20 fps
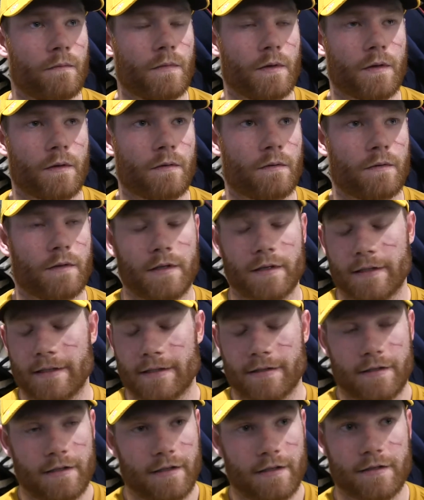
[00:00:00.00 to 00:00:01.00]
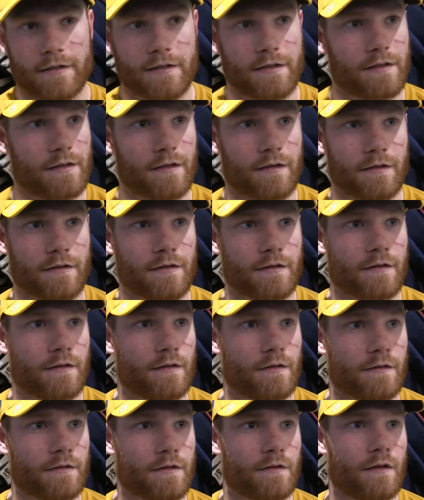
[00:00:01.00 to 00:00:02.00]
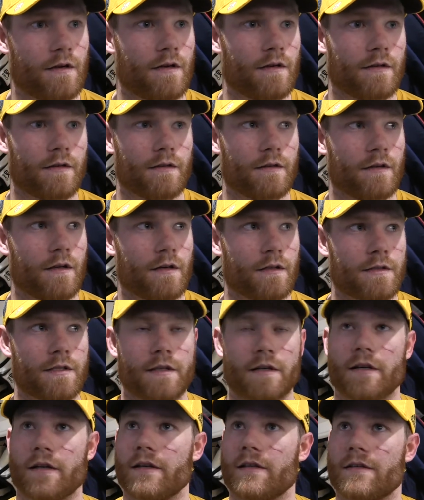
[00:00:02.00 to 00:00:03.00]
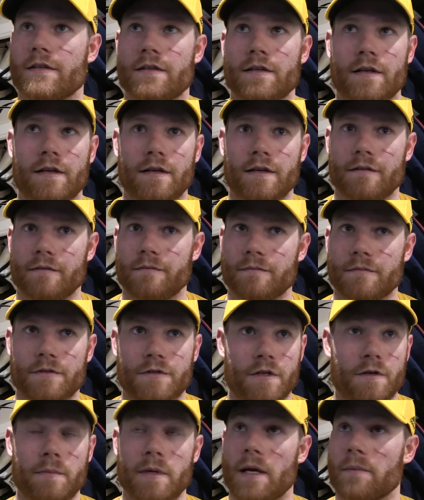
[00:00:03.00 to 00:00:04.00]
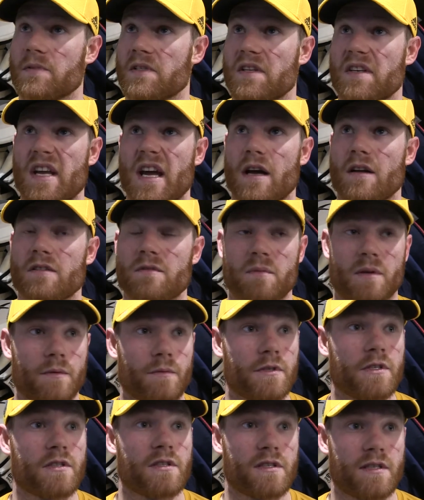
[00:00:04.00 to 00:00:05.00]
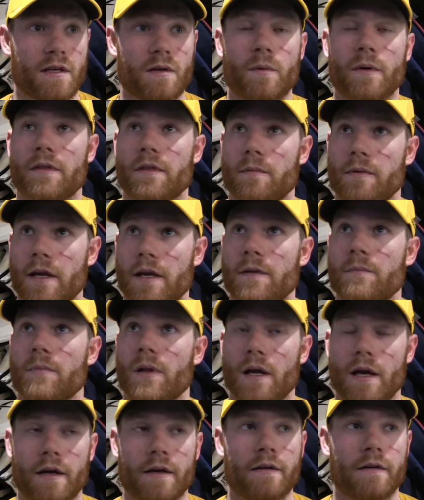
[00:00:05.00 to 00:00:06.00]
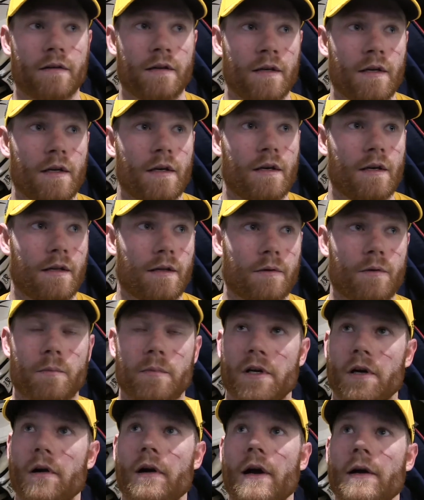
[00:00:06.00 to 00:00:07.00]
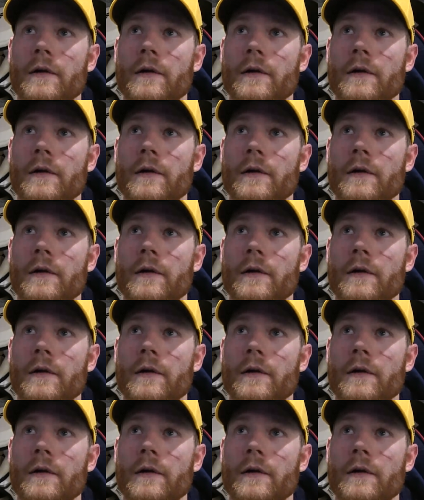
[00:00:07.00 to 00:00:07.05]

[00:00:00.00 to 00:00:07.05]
It's a long series. There's going to be ups and downs, but we just stick with the game plan, and I think we'll be all